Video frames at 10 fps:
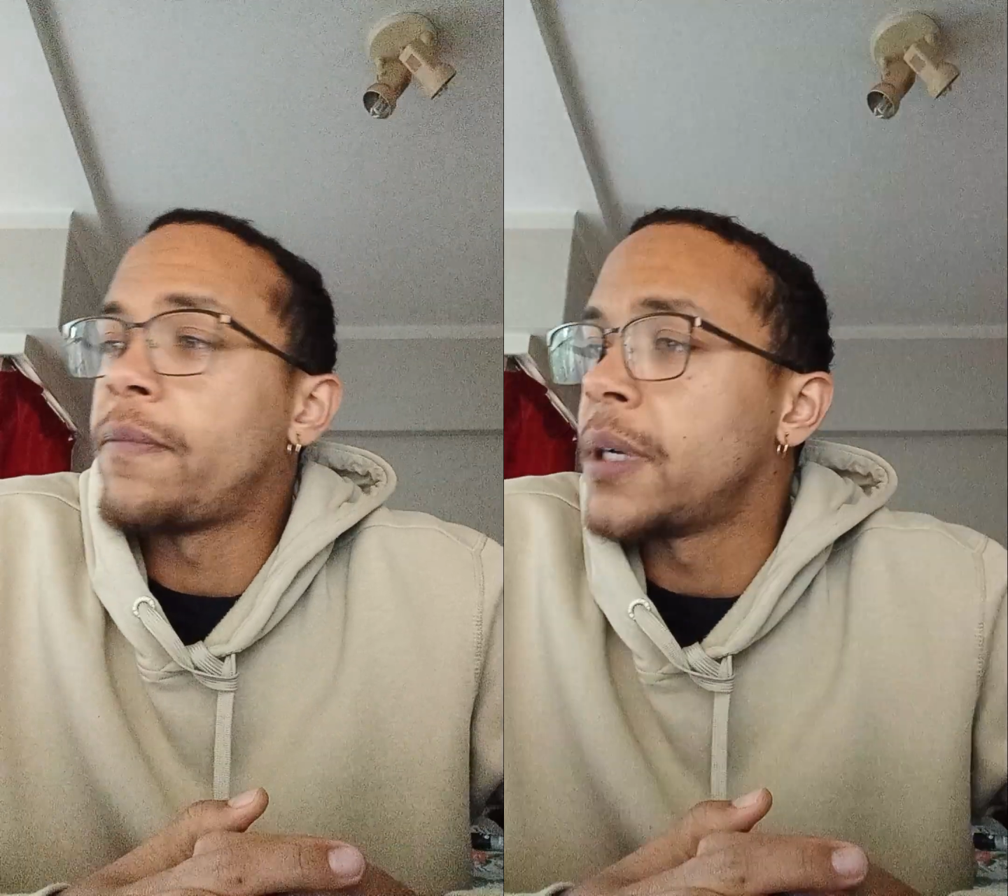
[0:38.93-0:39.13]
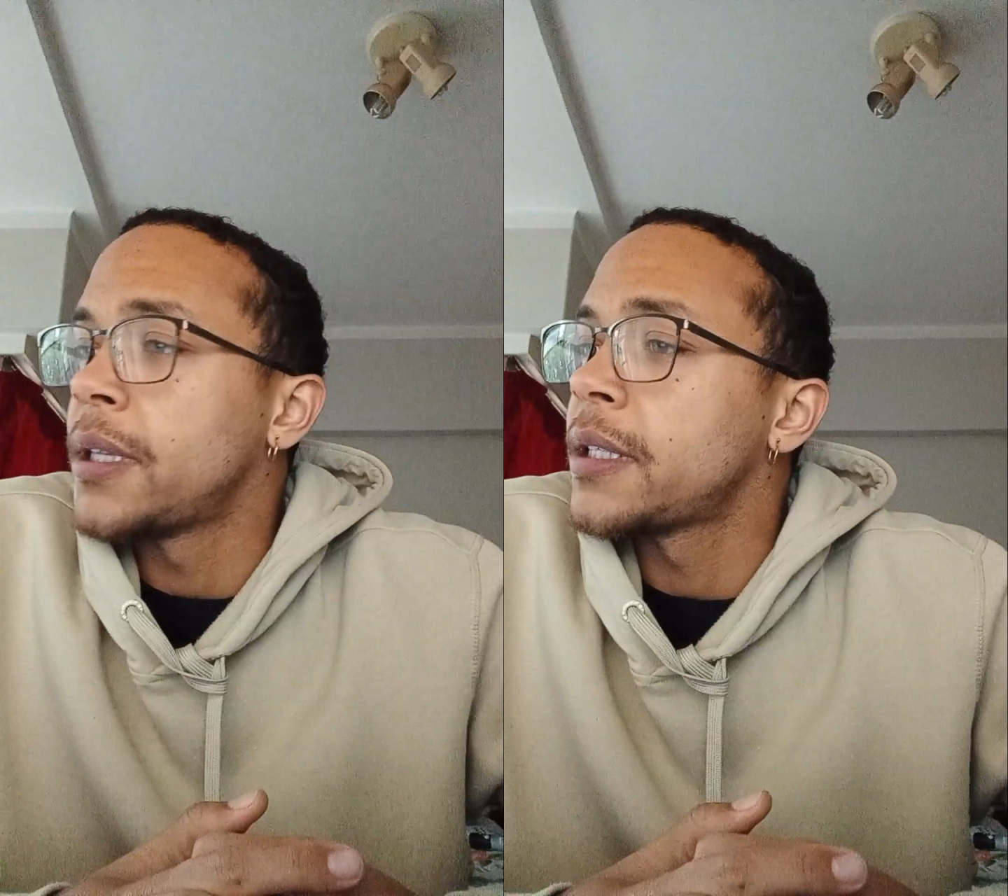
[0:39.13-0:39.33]

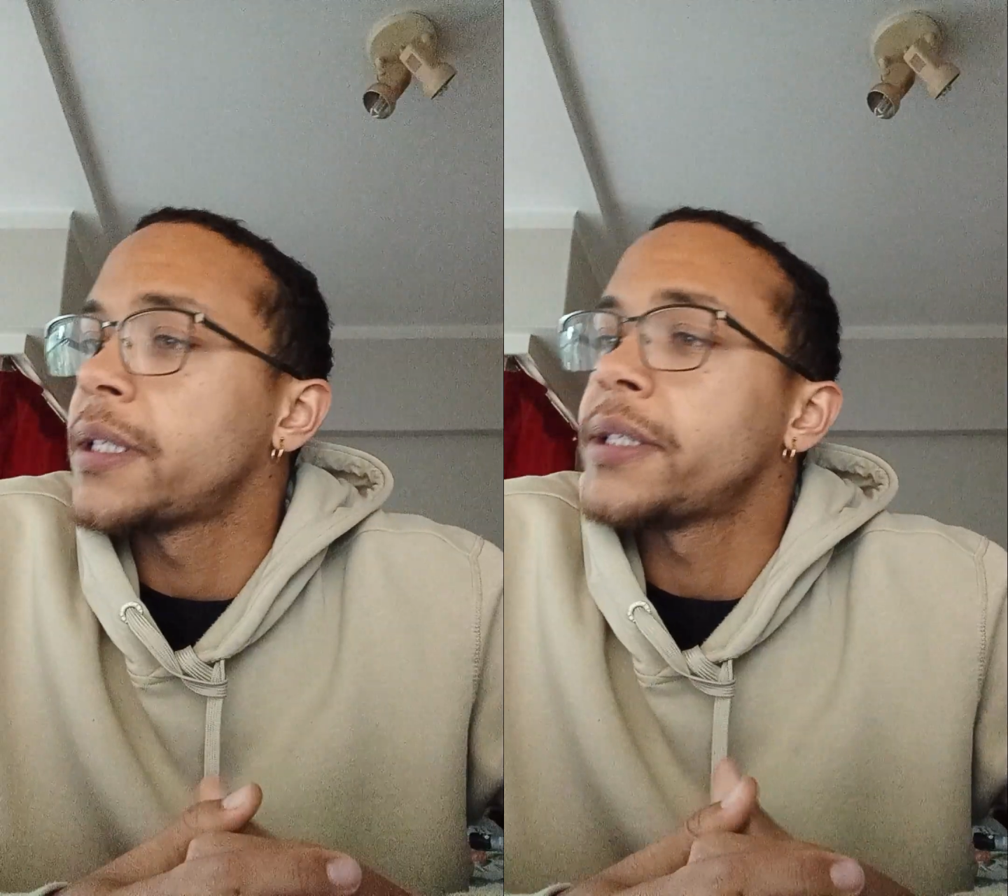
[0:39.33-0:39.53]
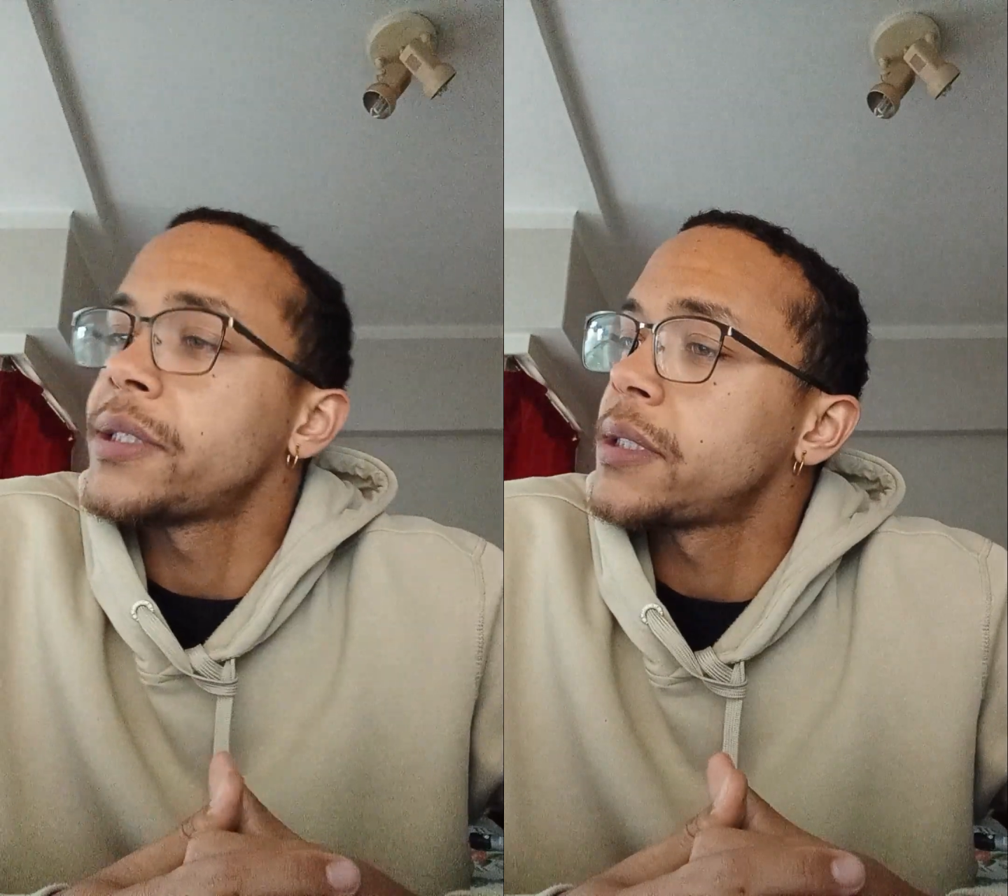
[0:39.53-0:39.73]

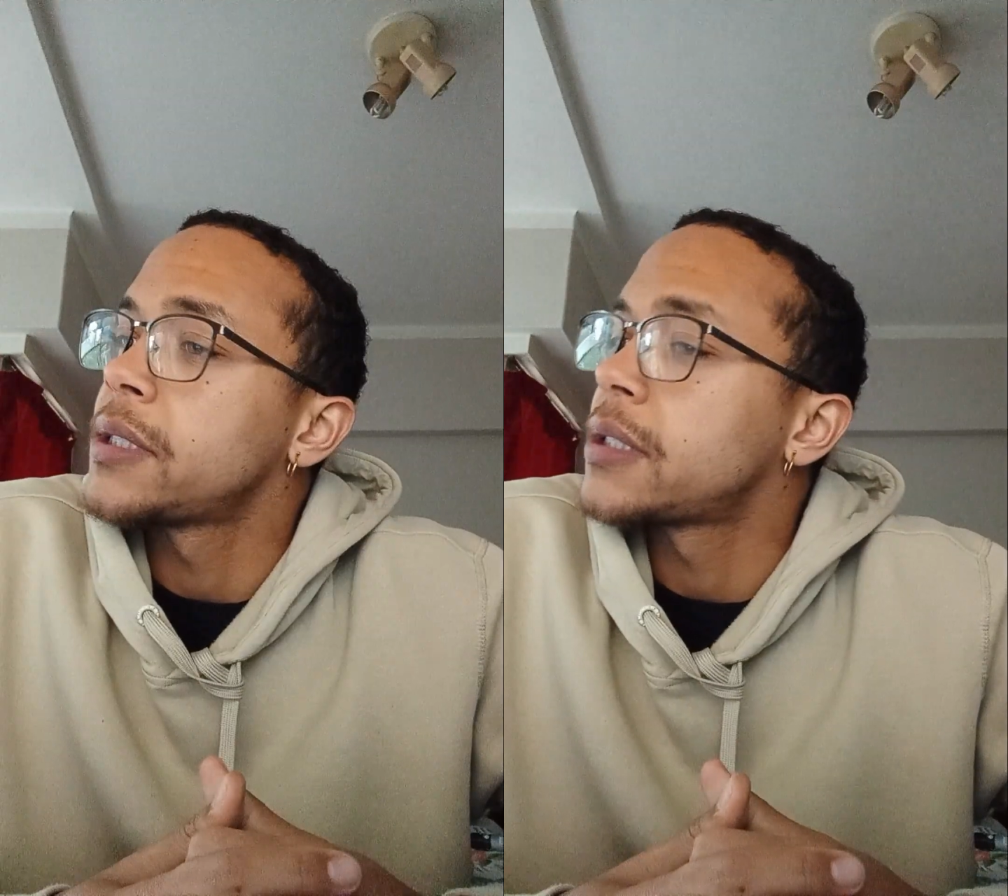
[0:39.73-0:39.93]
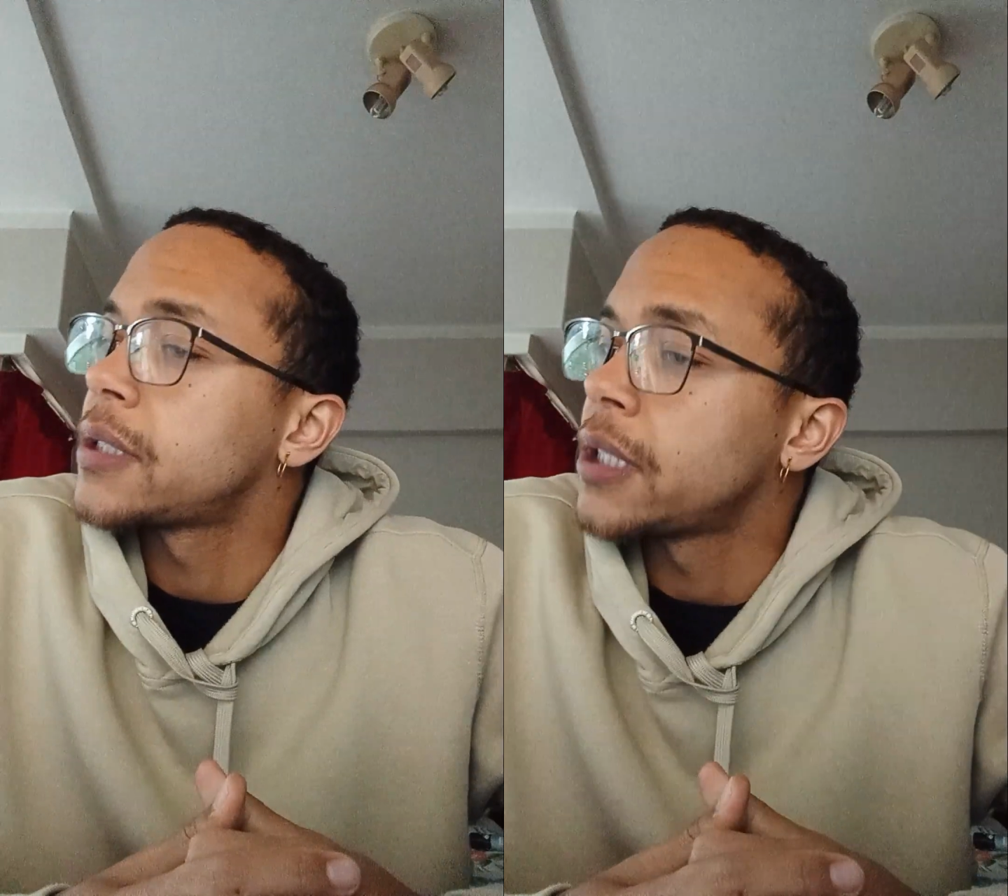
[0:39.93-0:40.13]
buildings